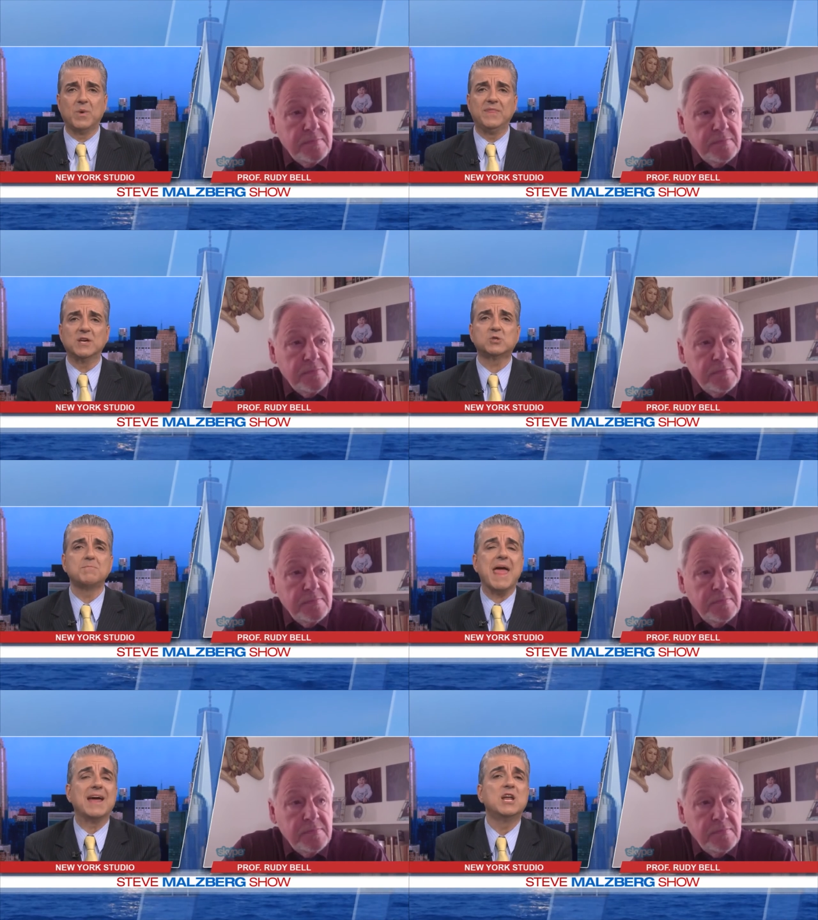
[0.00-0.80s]
Speaker 1: when this
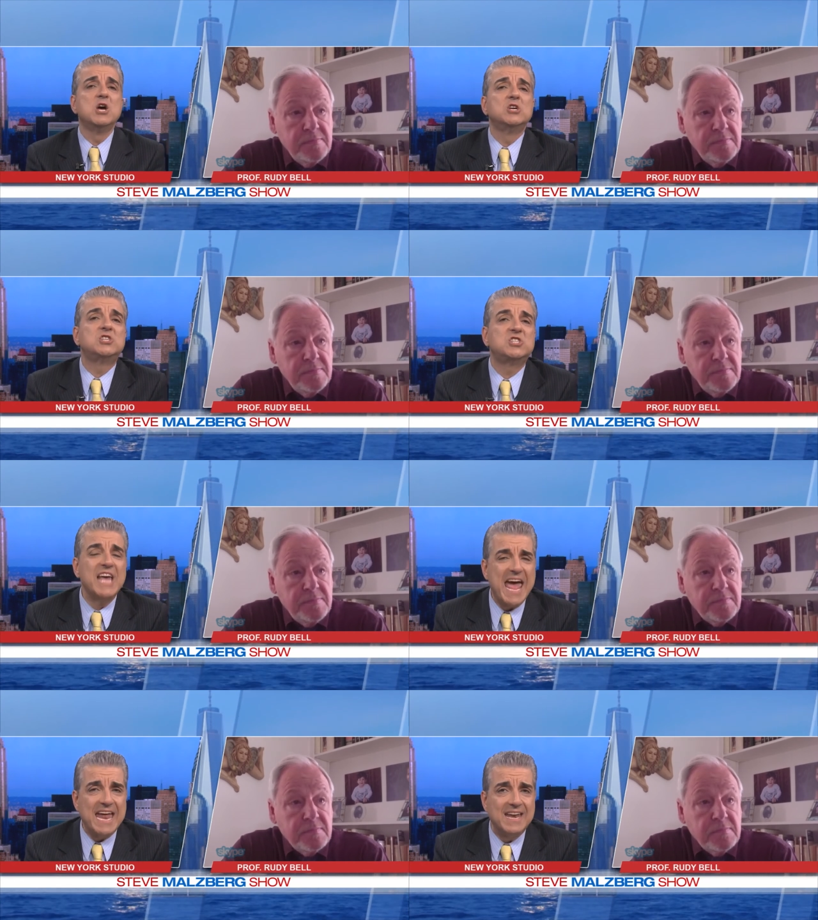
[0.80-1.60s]
man
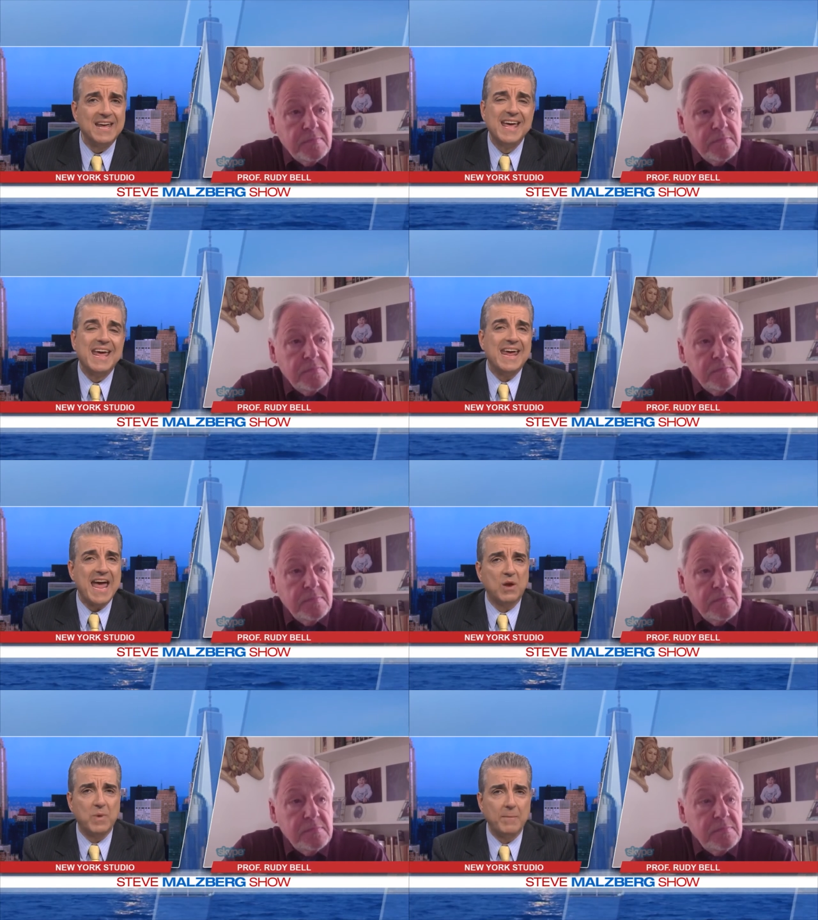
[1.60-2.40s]
said he
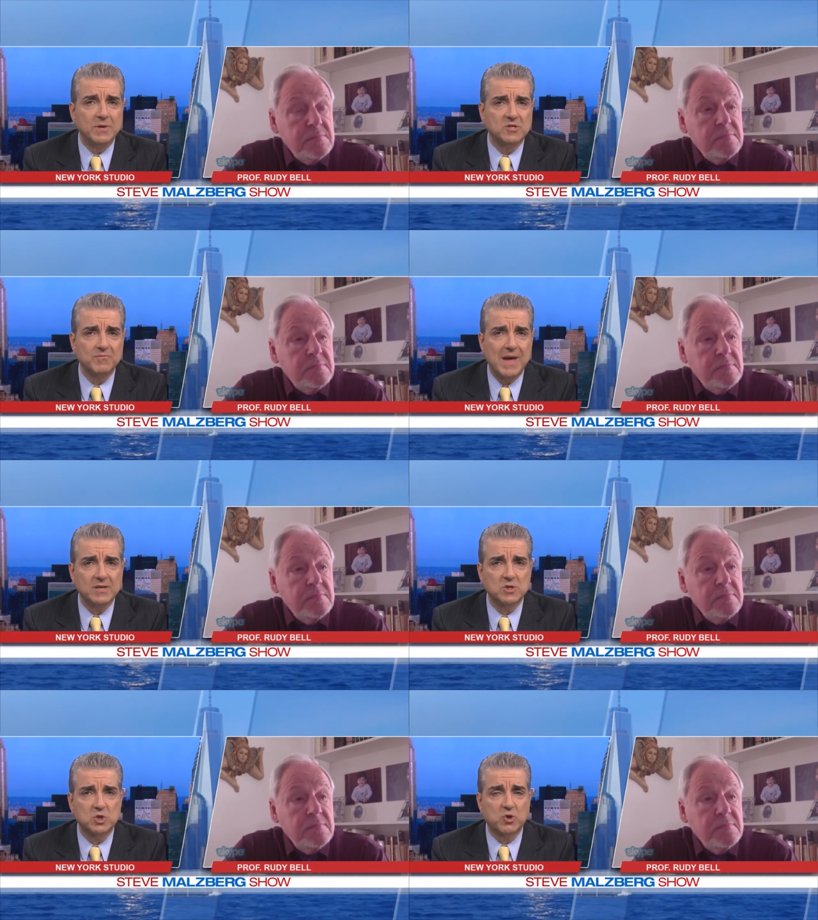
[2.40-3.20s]
had weapons of
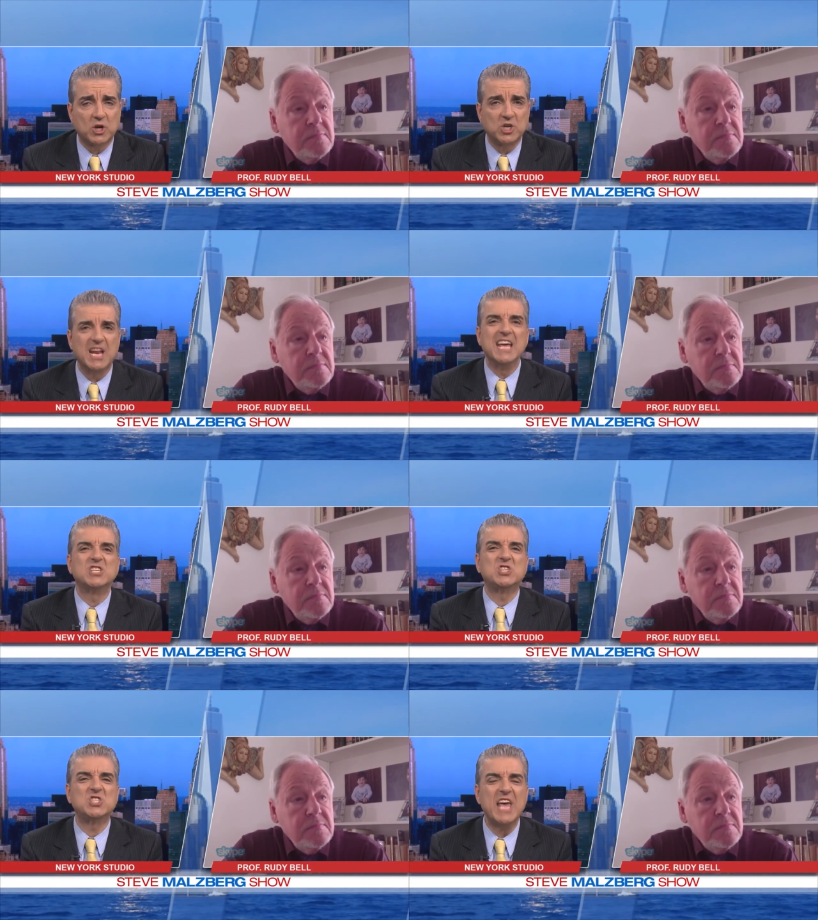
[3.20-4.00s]
mass destruction,
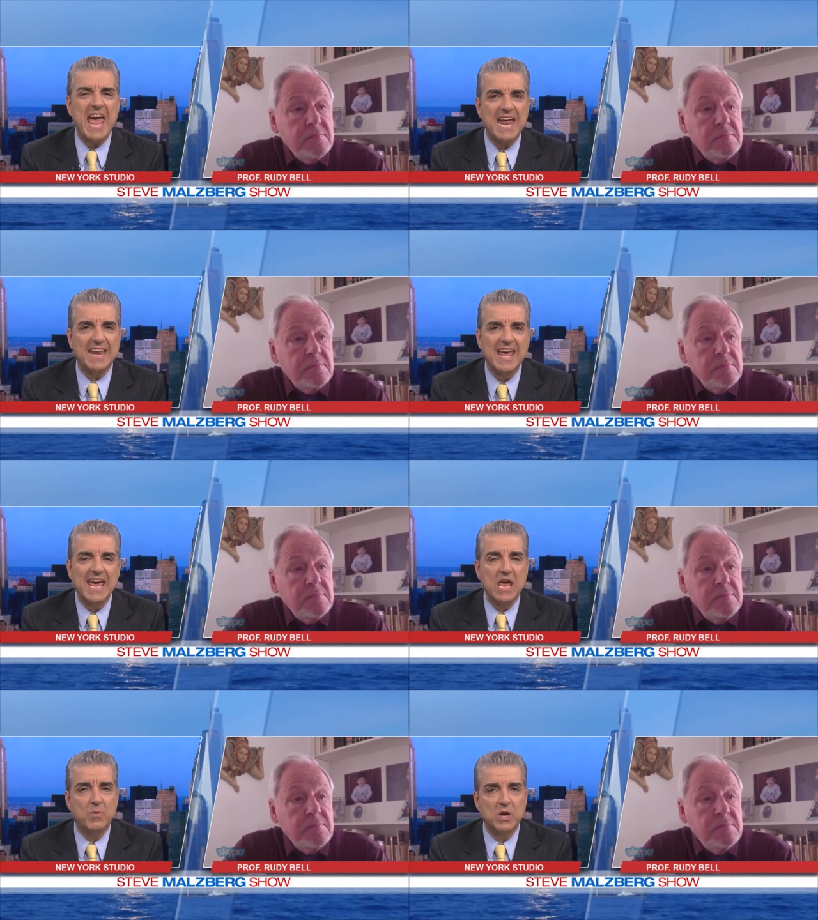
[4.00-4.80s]
said
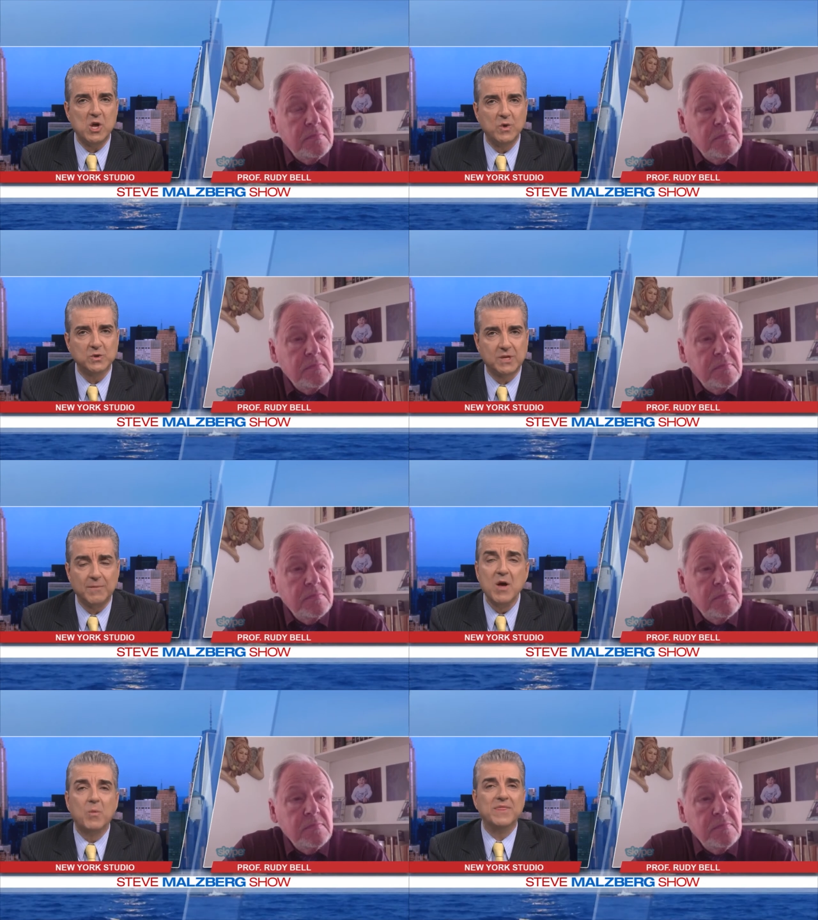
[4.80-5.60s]
he would use
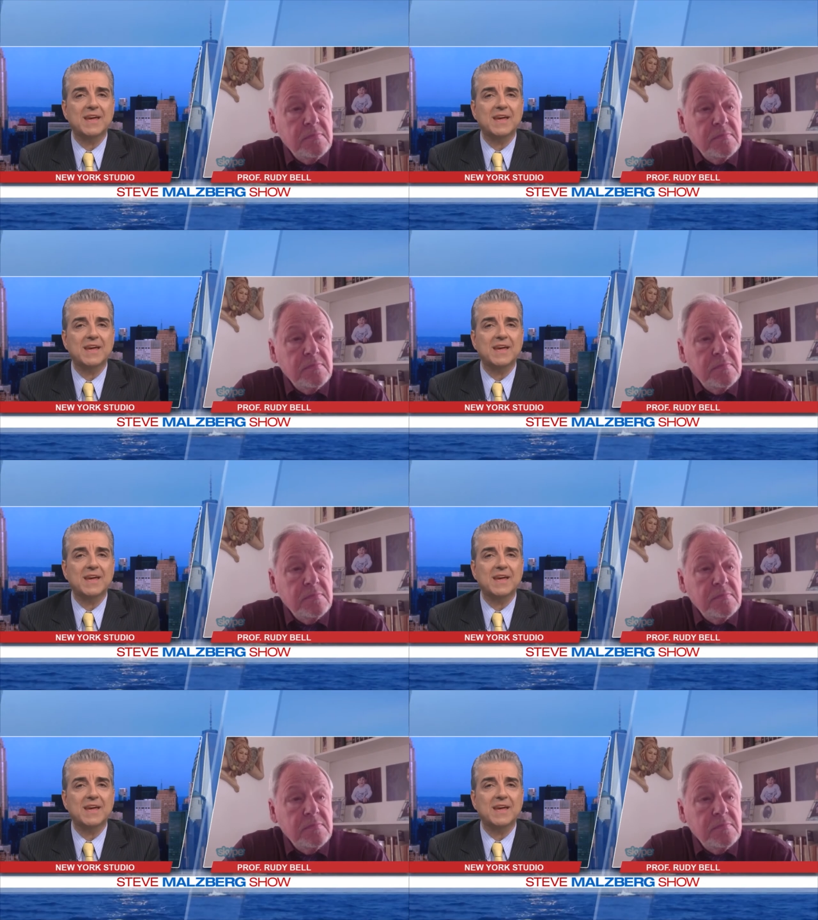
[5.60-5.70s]
them, when the